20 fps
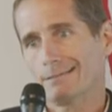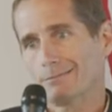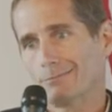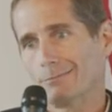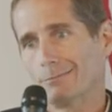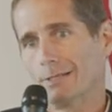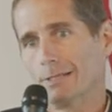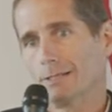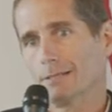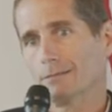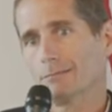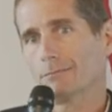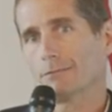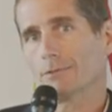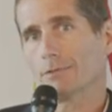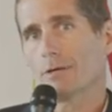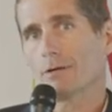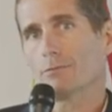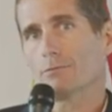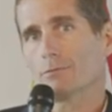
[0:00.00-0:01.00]
one,
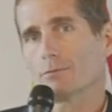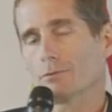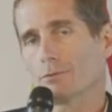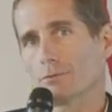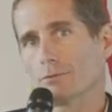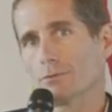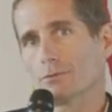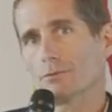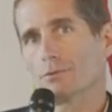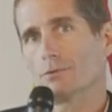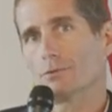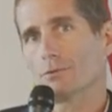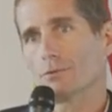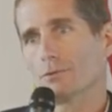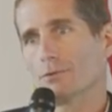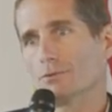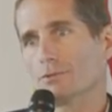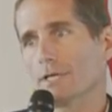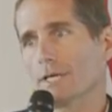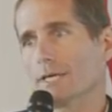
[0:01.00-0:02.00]
you know,
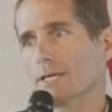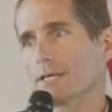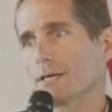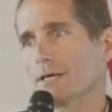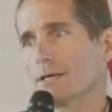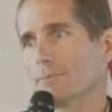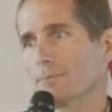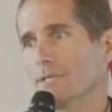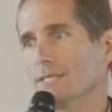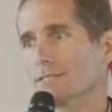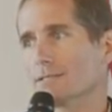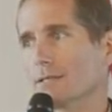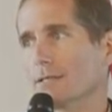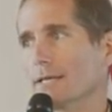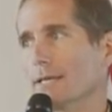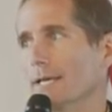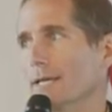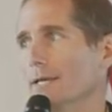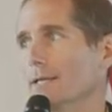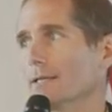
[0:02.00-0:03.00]
you take a piece of
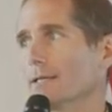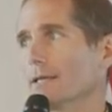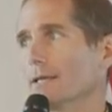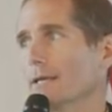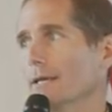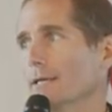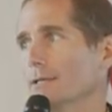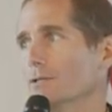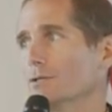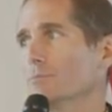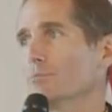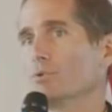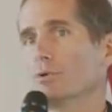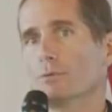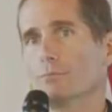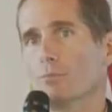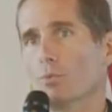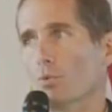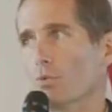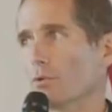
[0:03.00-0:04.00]
land and you
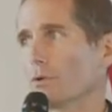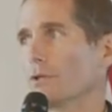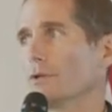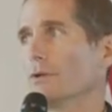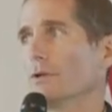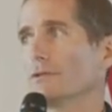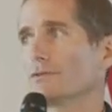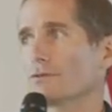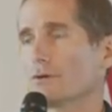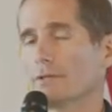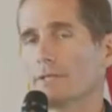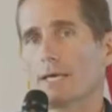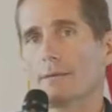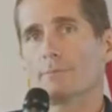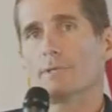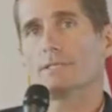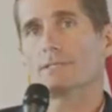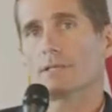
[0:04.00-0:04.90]
put more units on that piece of